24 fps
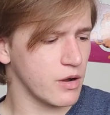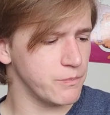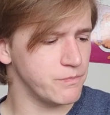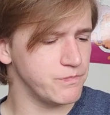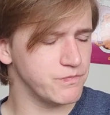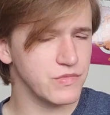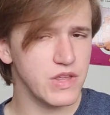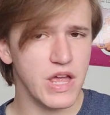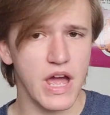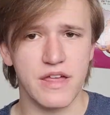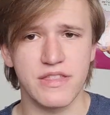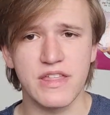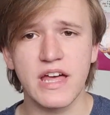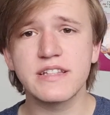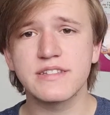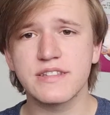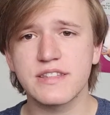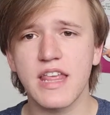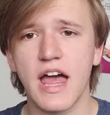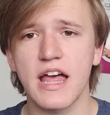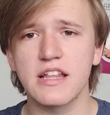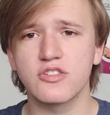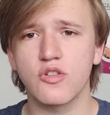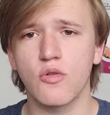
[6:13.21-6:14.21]
Yeah,
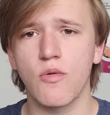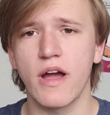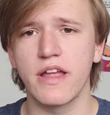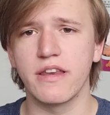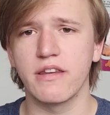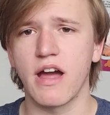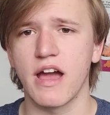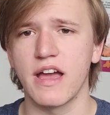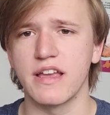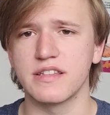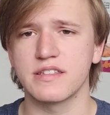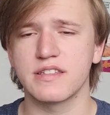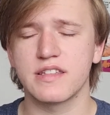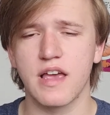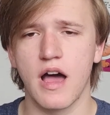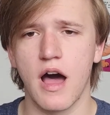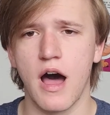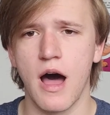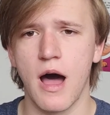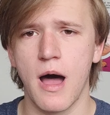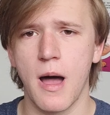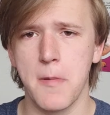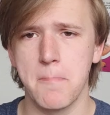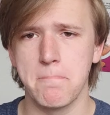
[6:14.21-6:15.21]
that's quite nice.
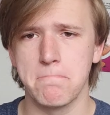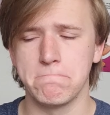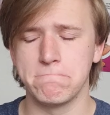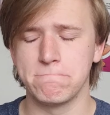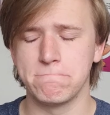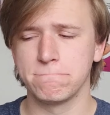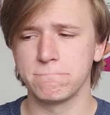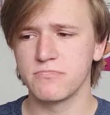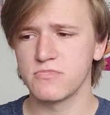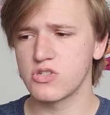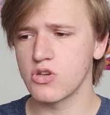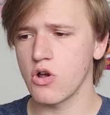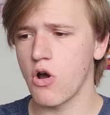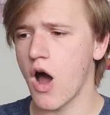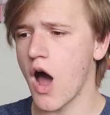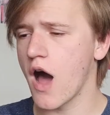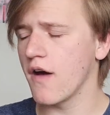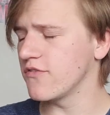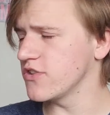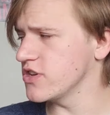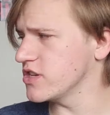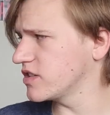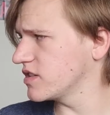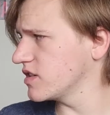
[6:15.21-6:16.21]
So
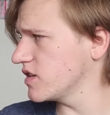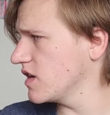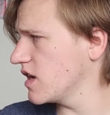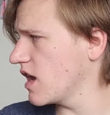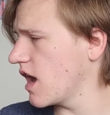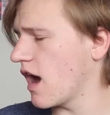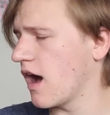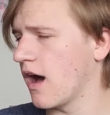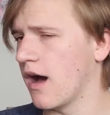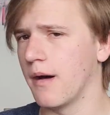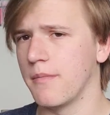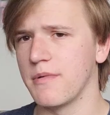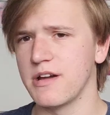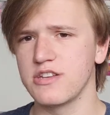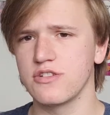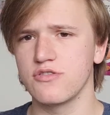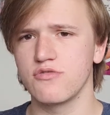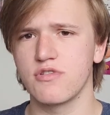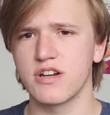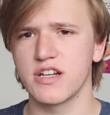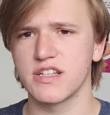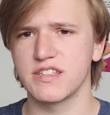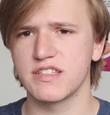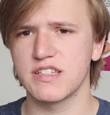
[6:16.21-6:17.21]
obviously, I do
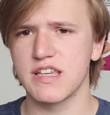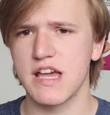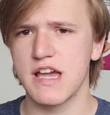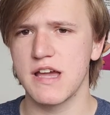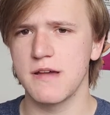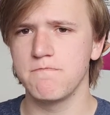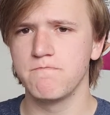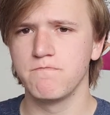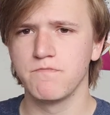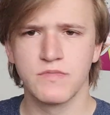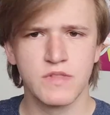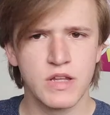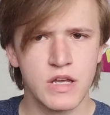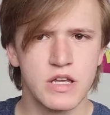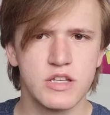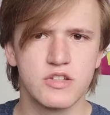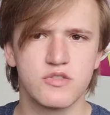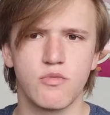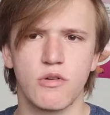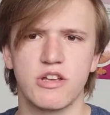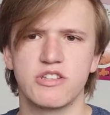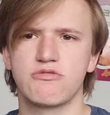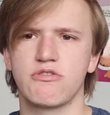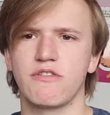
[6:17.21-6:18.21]
want to say this
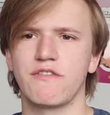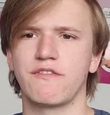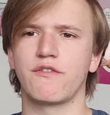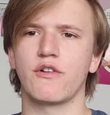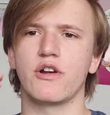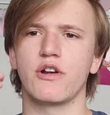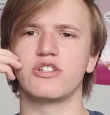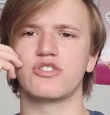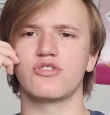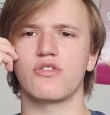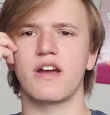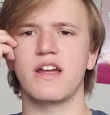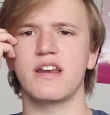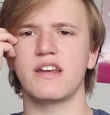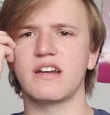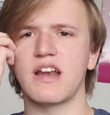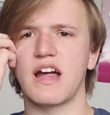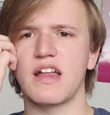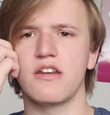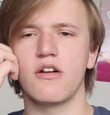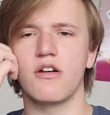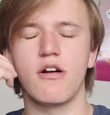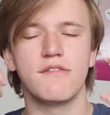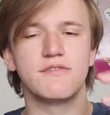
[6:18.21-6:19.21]
was refrigerated.
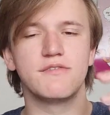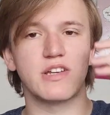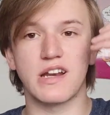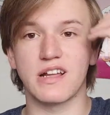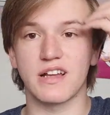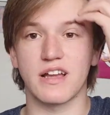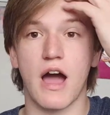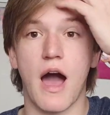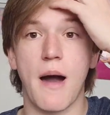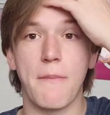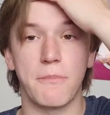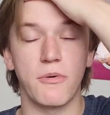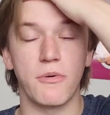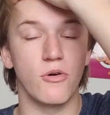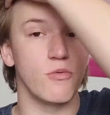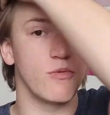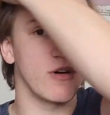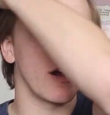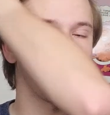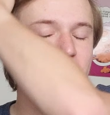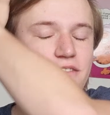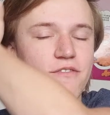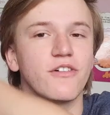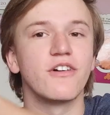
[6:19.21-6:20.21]
I know I've done a couple
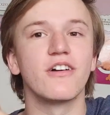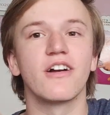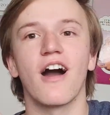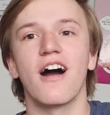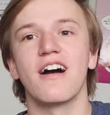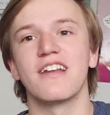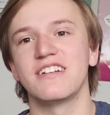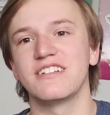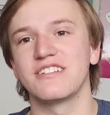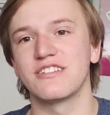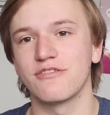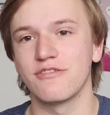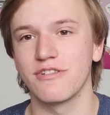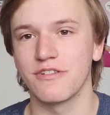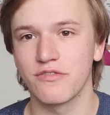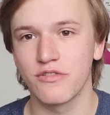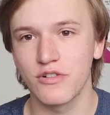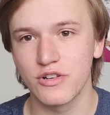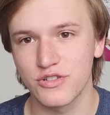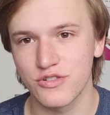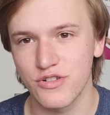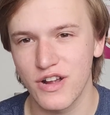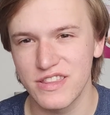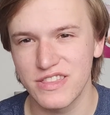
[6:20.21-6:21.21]
where I've forgotten to
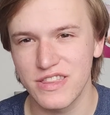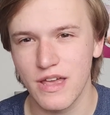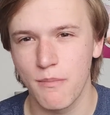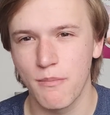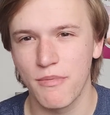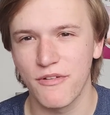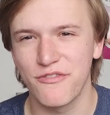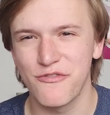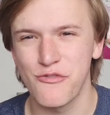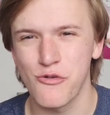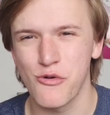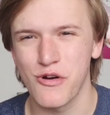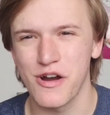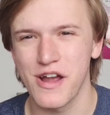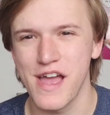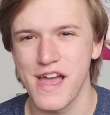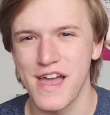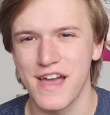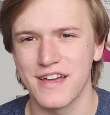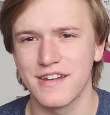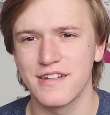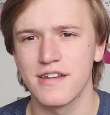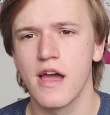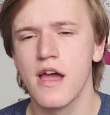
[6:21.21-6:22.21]
refrigerate them
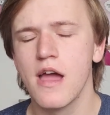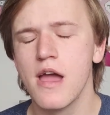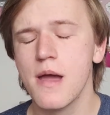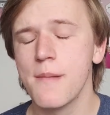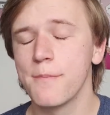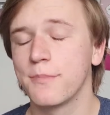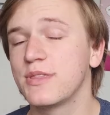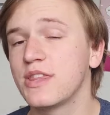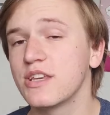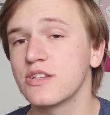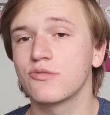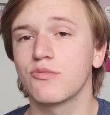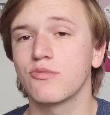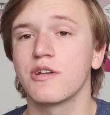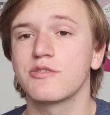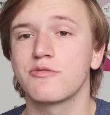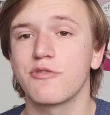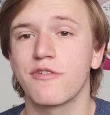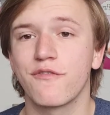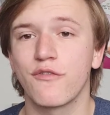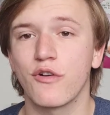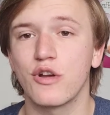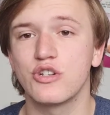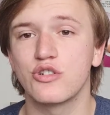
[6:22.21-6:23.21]
beforehand, but this was
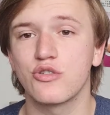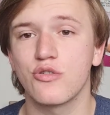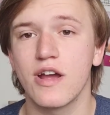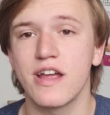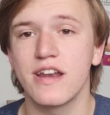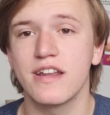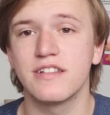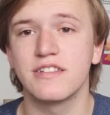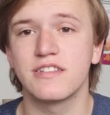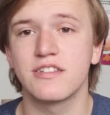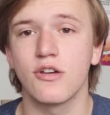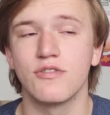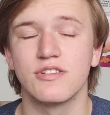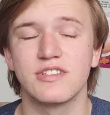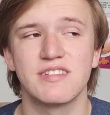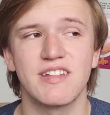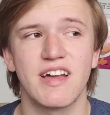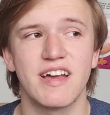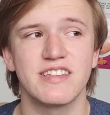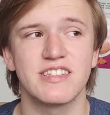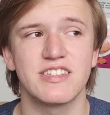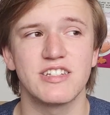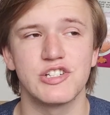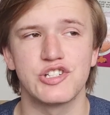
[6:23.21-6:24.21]
refrigerated, so it's
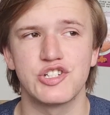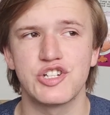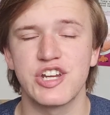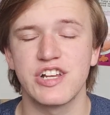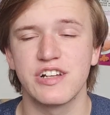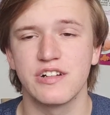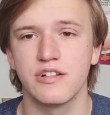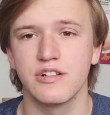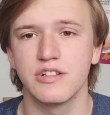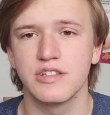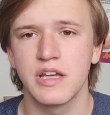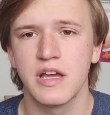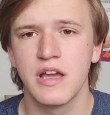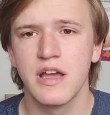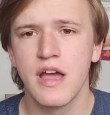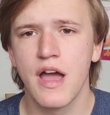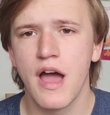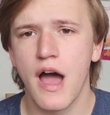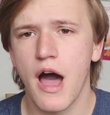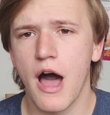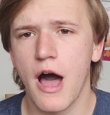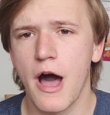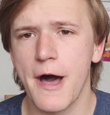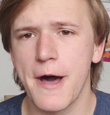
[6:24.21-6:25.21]
nice and chilled.
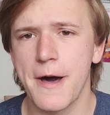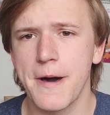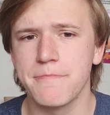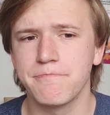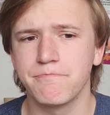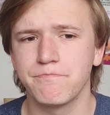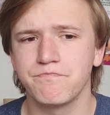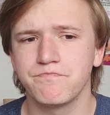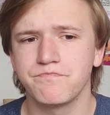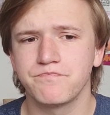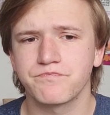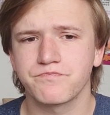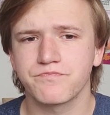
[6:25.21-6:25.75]
And